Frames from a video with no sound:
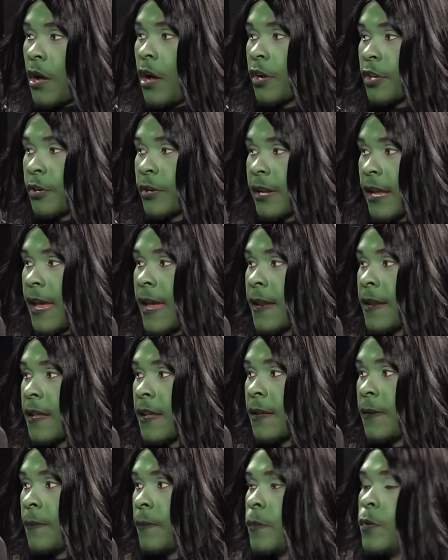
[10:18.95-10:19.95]
all your
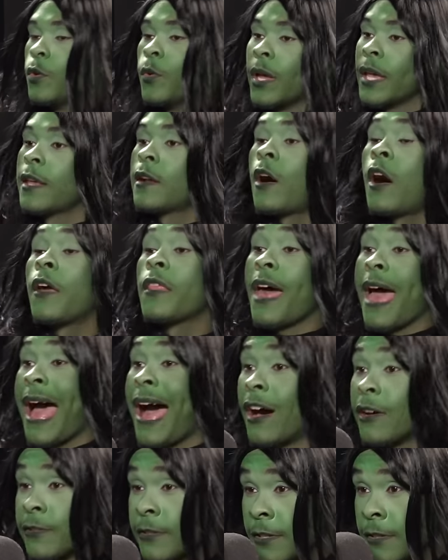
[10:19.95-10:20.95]
candy. You hit all the
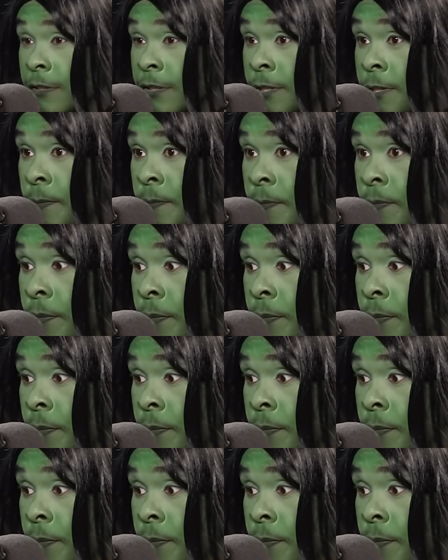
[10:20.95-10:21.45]
houses.